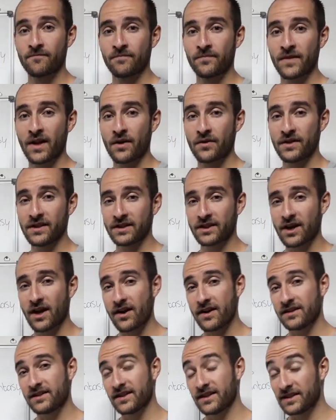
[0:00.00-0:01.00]
Now this
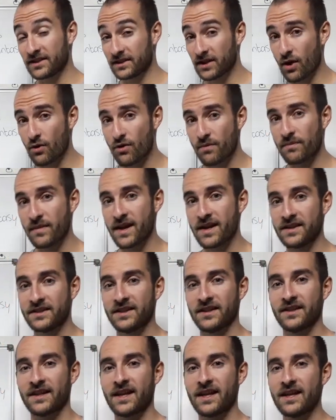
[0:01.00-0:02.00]
character is so
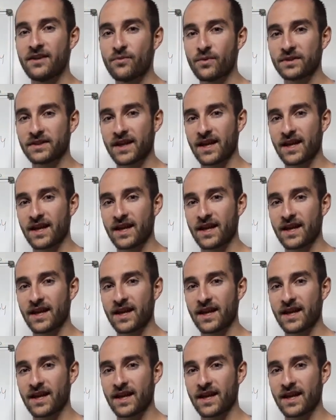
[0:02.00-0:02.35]
amazing that he was